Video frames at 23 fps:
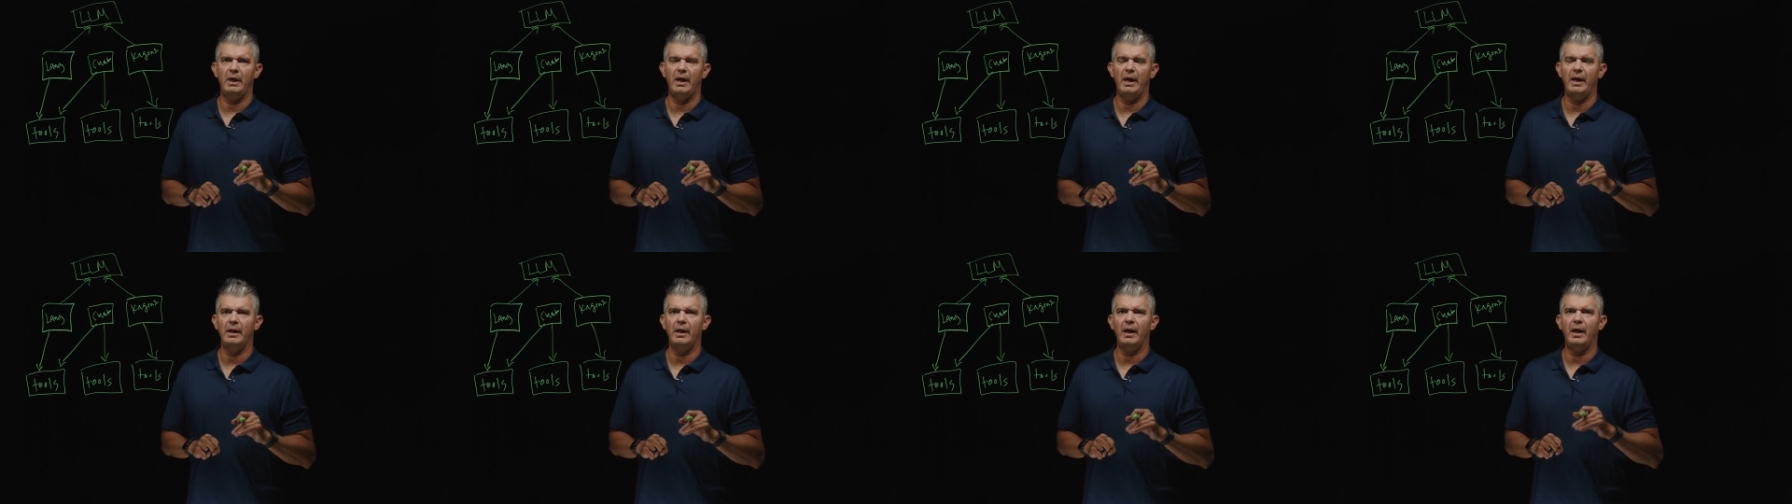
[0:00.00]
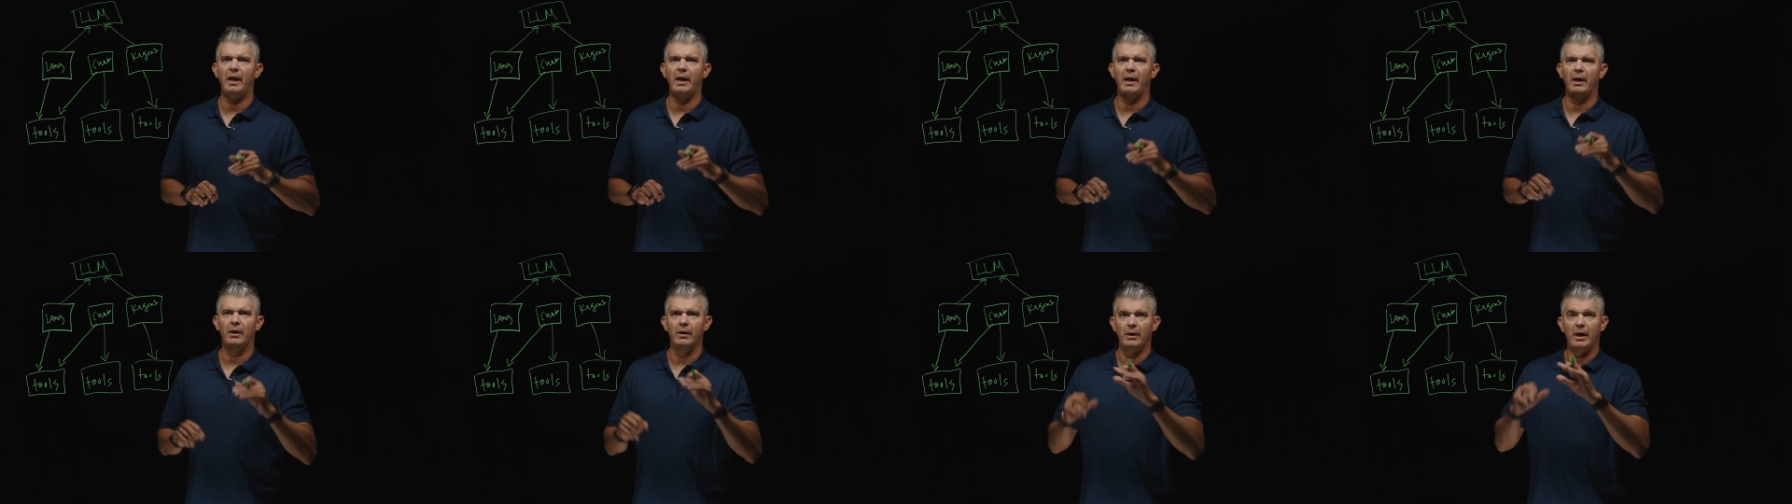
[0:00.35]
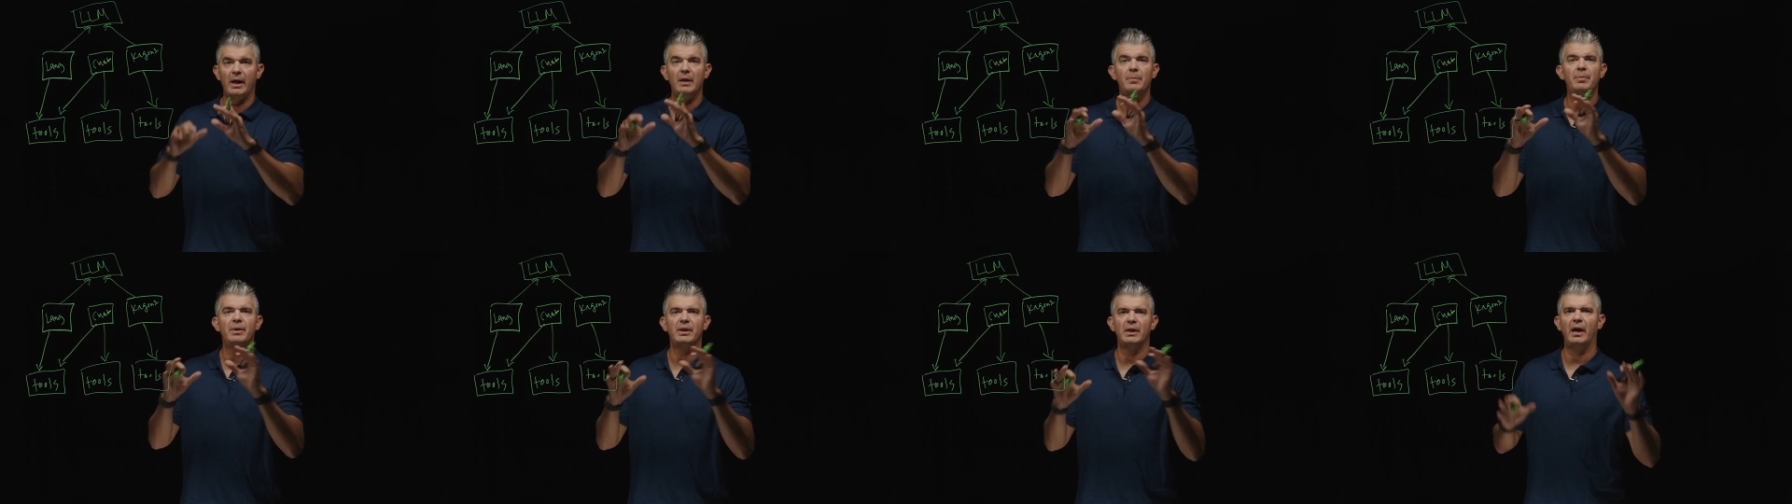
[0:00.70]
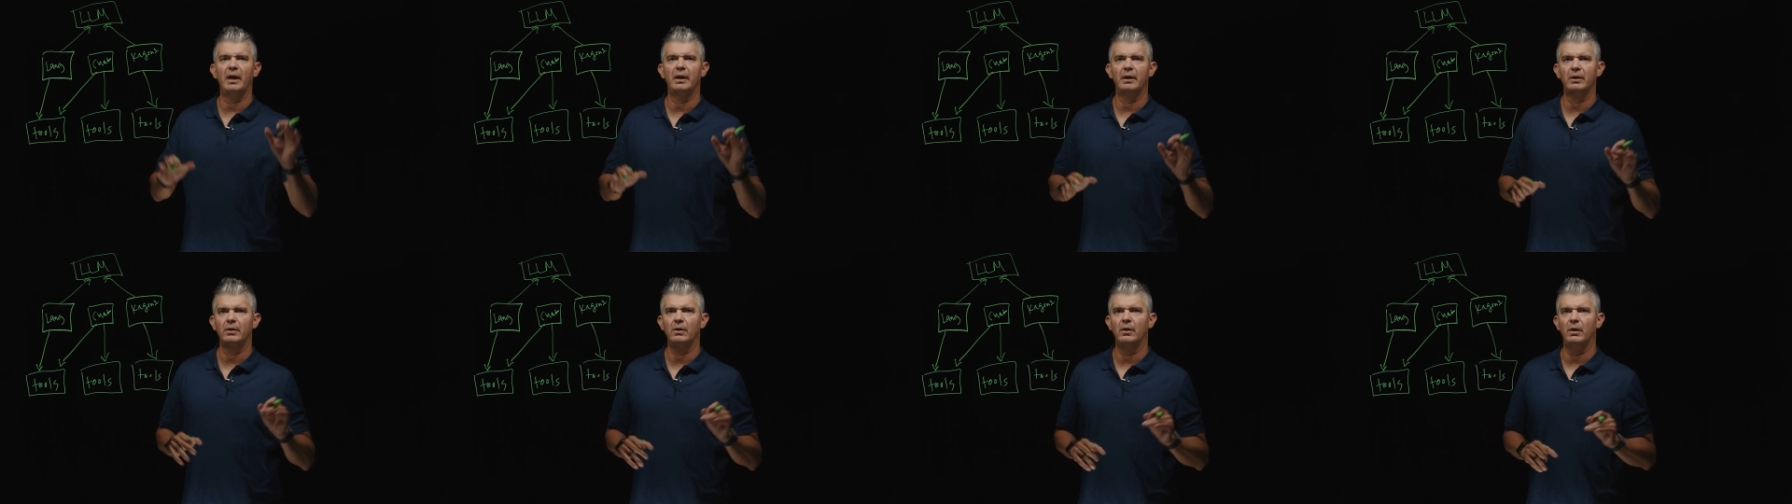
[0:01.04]
AI or
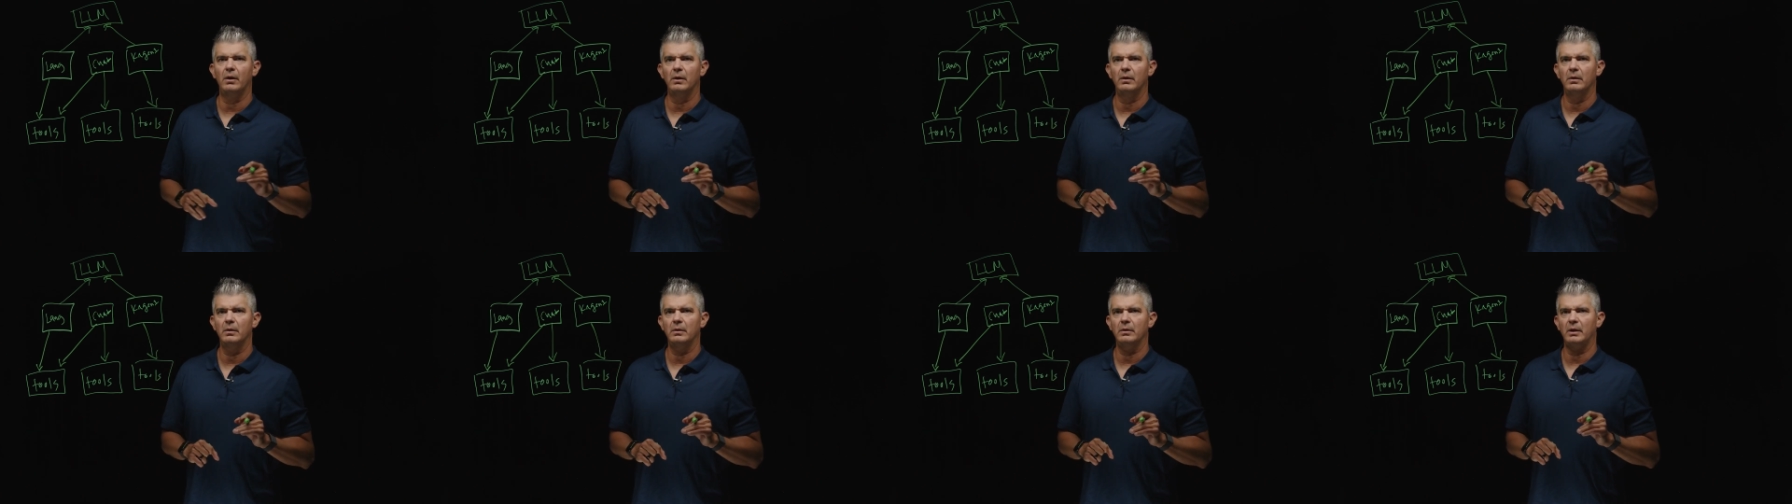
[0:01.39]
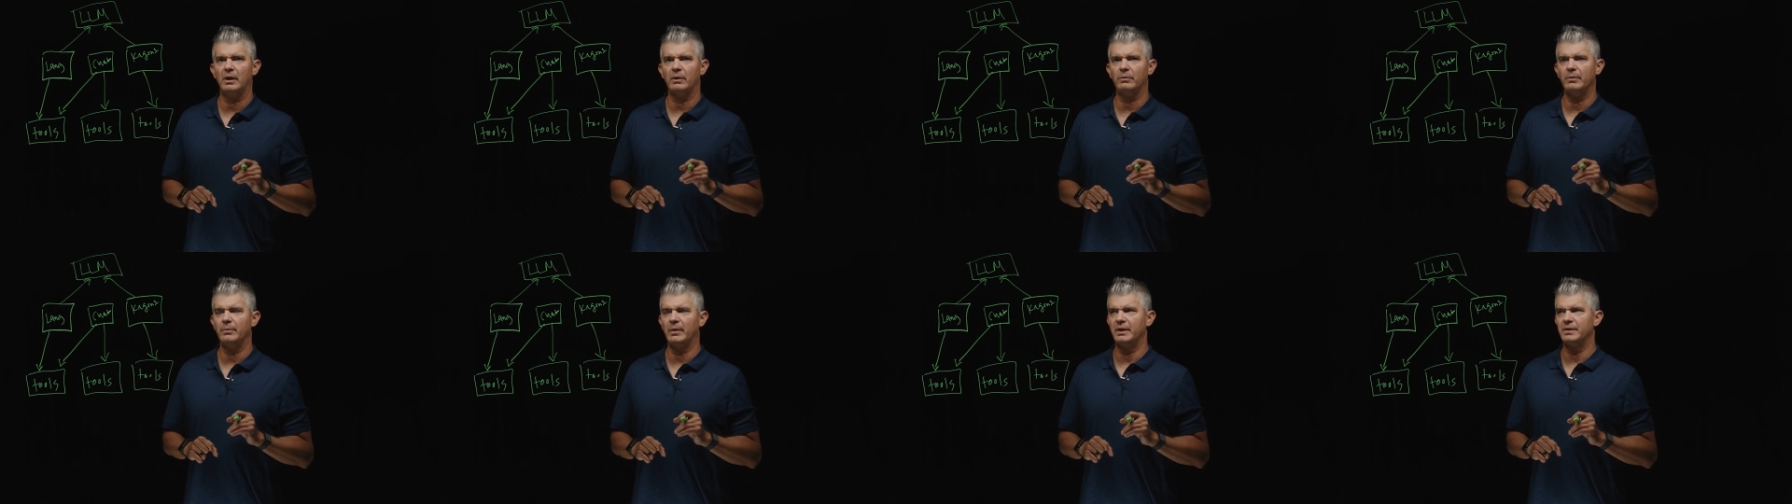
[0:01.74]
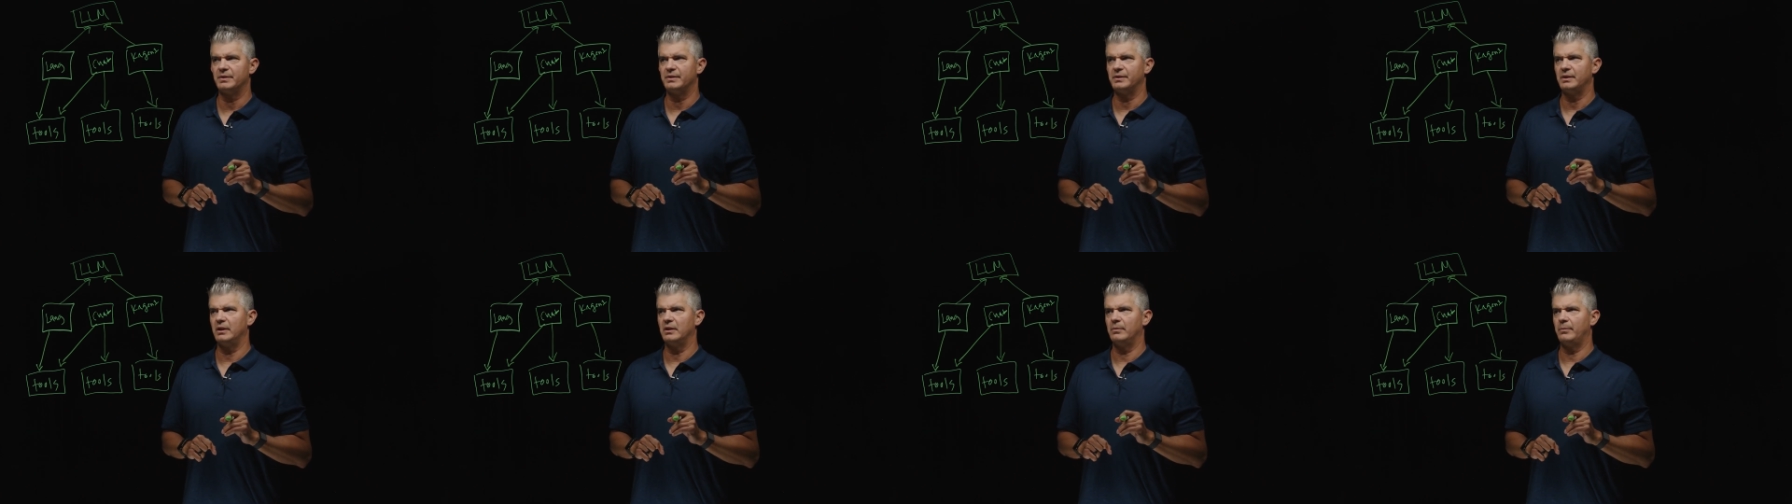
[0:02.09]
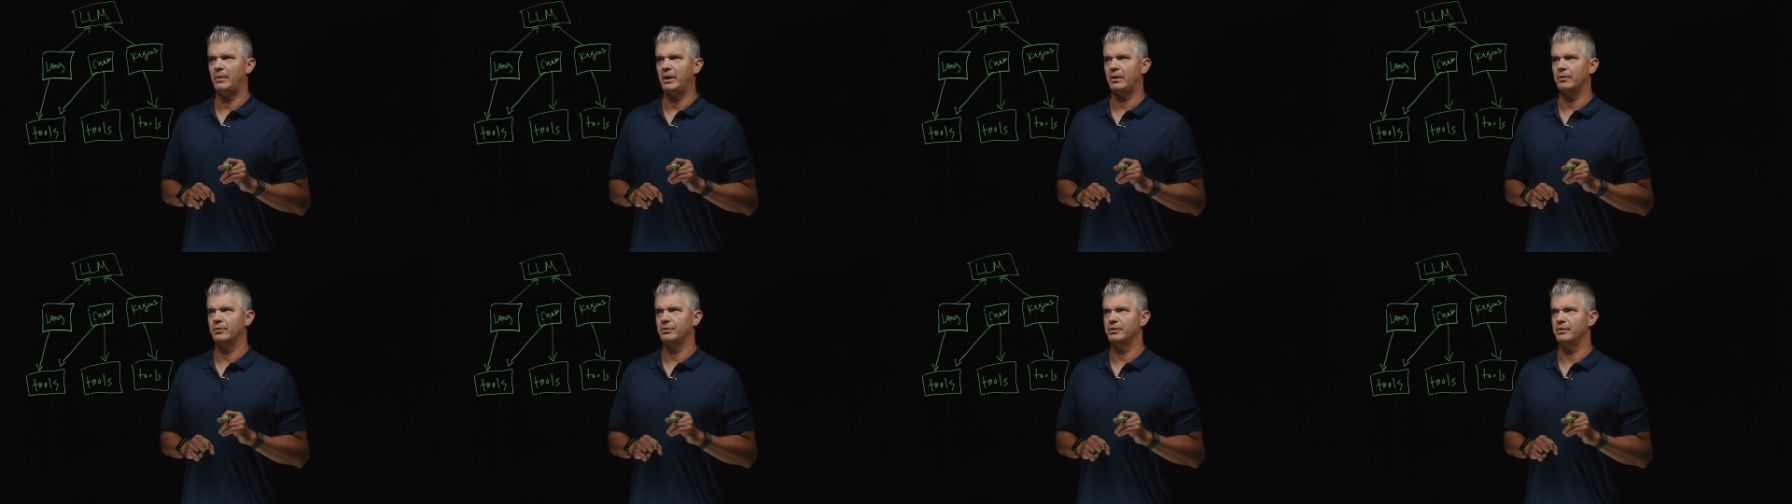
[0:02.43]
API call like we might see in a
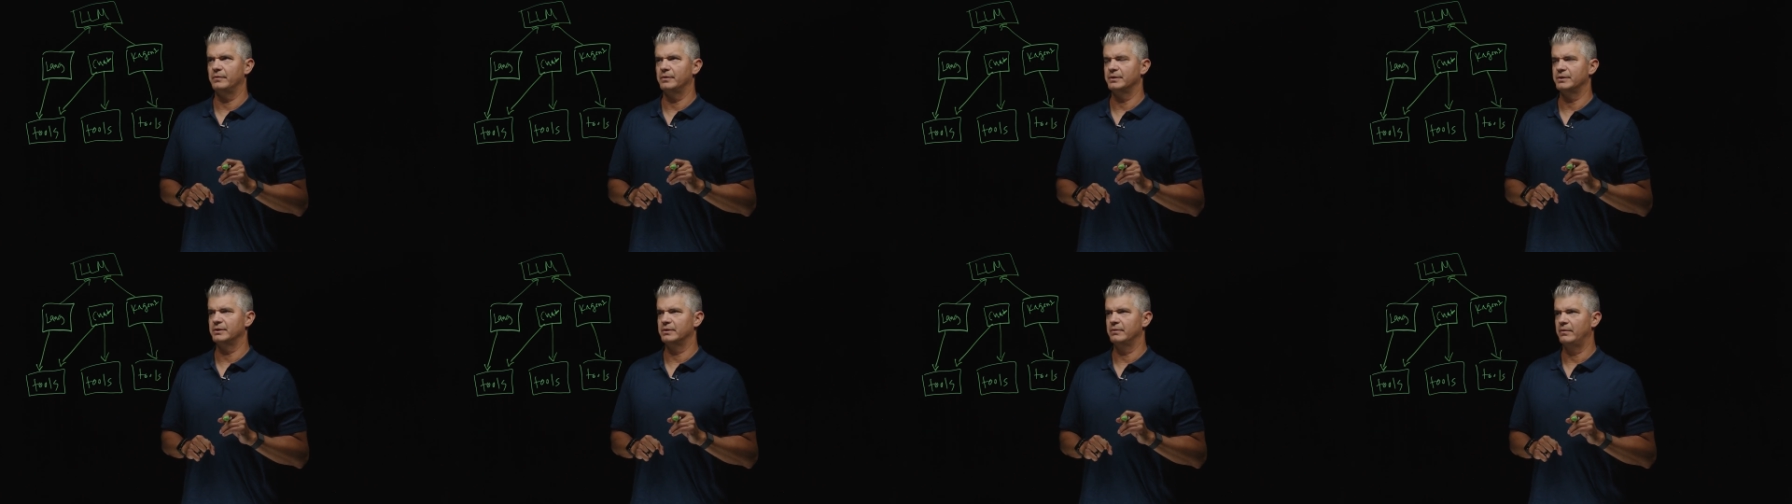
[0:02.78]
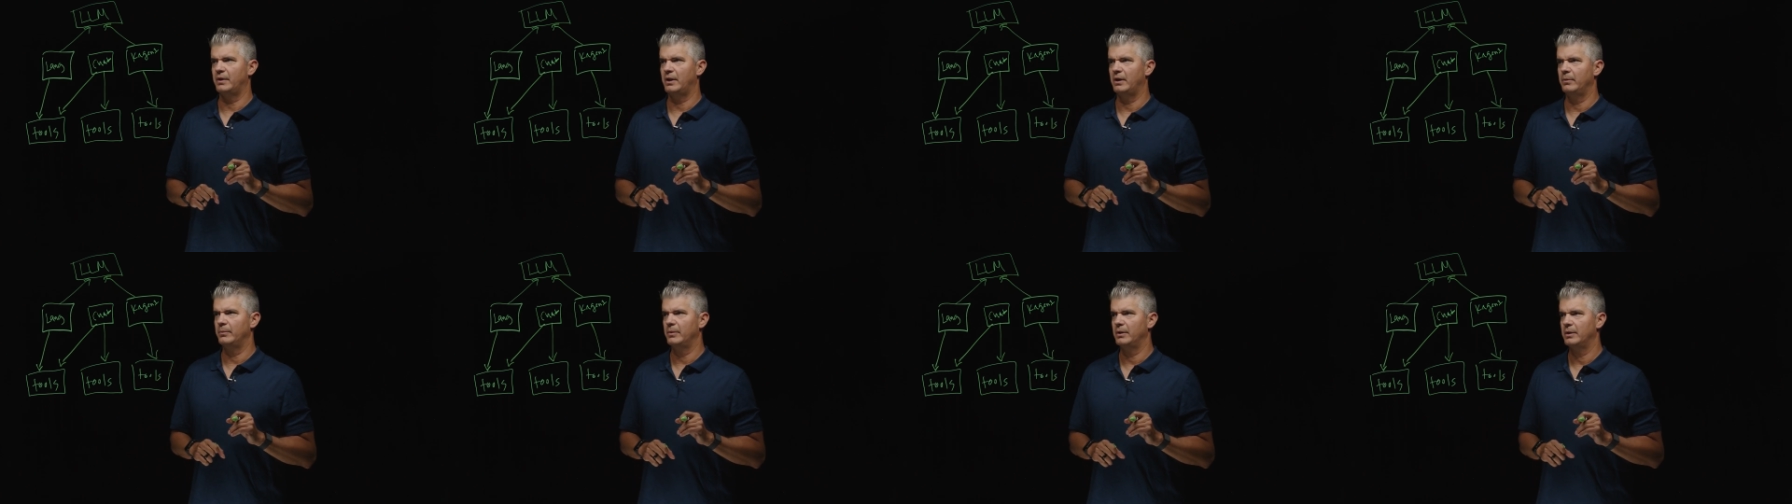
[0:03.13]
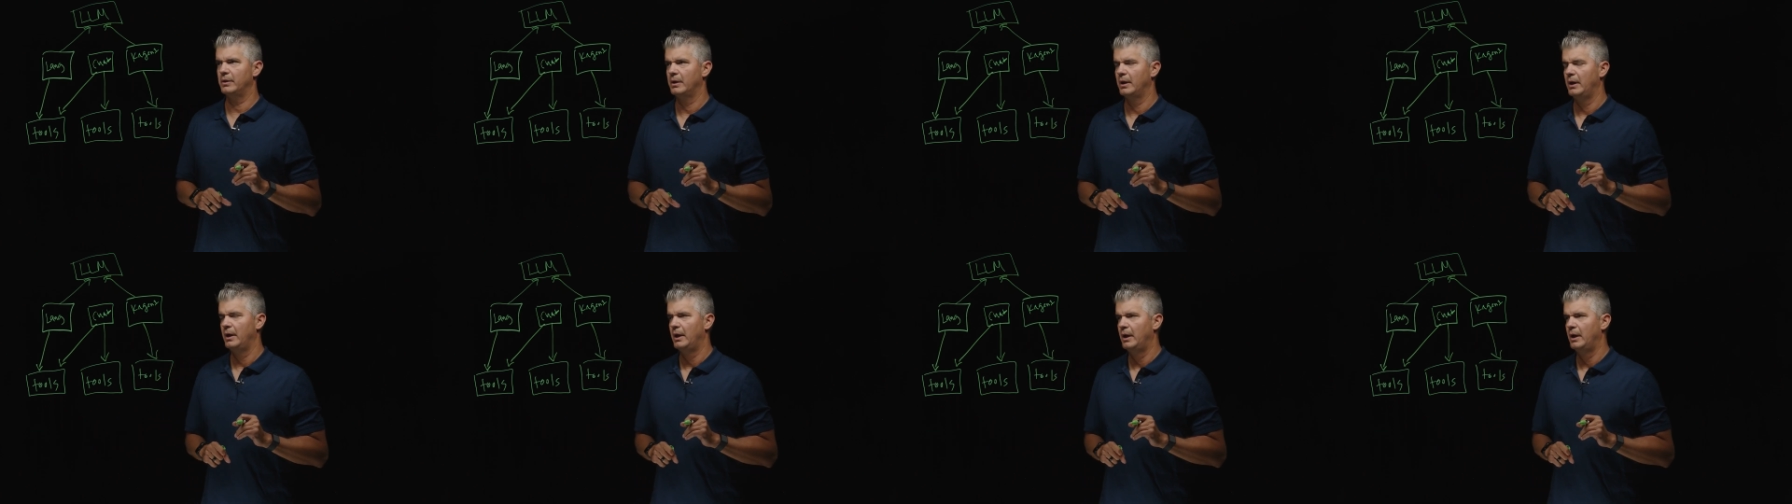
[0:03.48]
microservices environment.